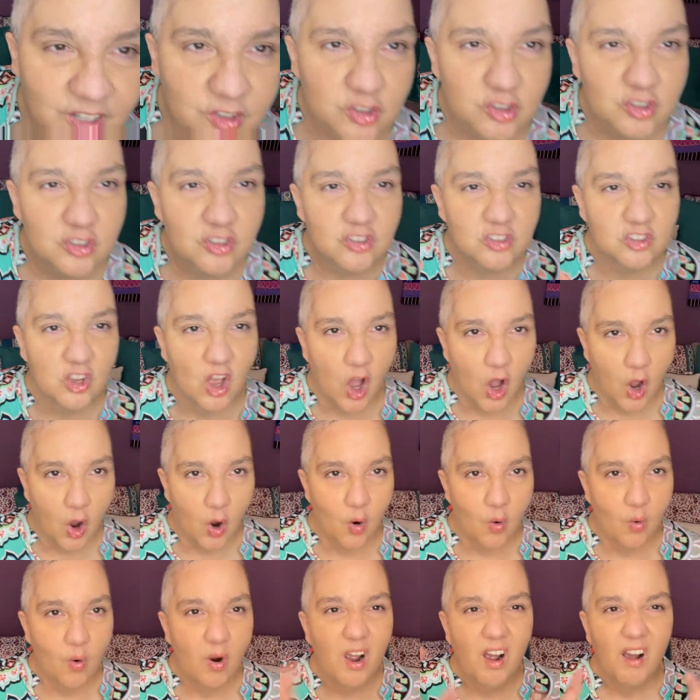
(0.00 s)

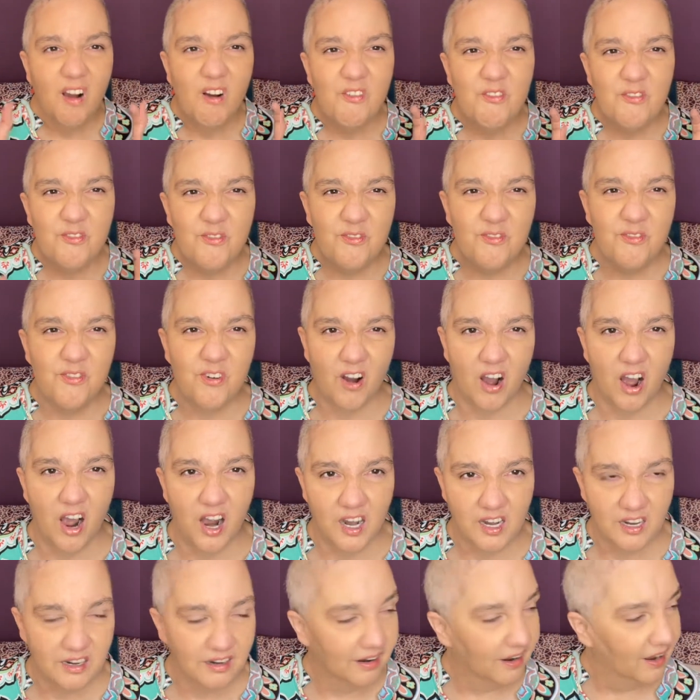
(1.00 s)
so
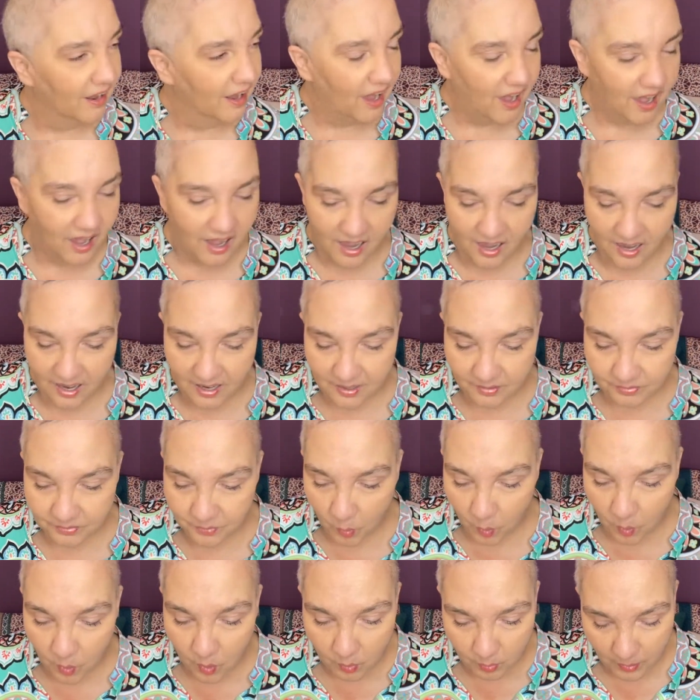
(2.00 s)
fun. I've
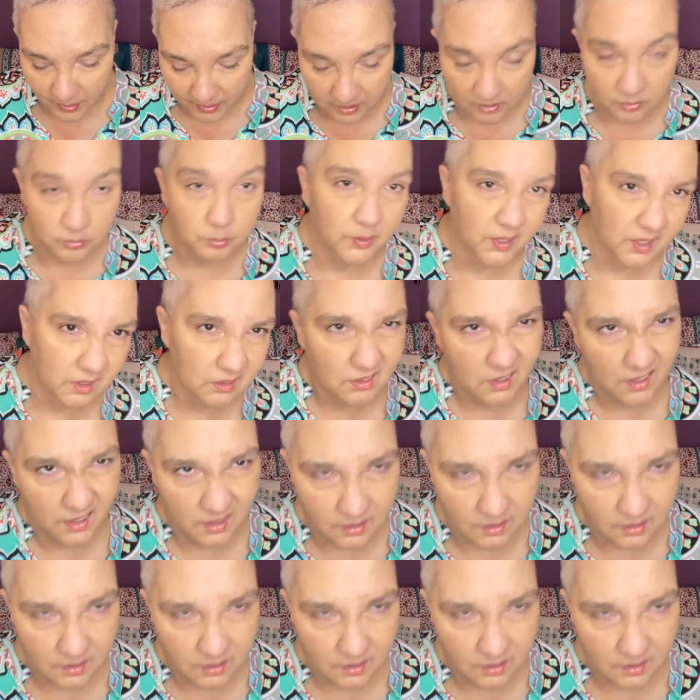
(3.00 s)
always, wait, hang